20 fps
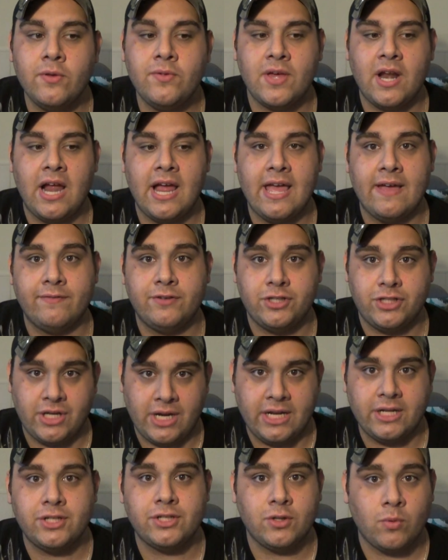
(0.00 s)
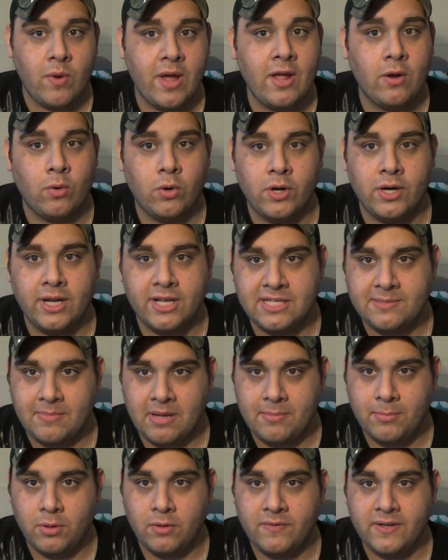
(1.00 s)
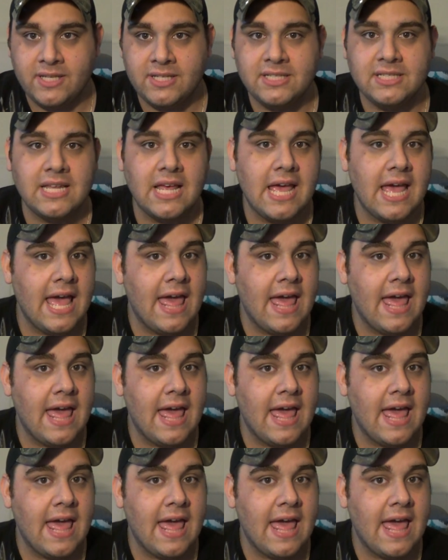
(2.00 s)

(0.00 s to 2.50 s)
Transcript: that I have changed the way I organize my movies.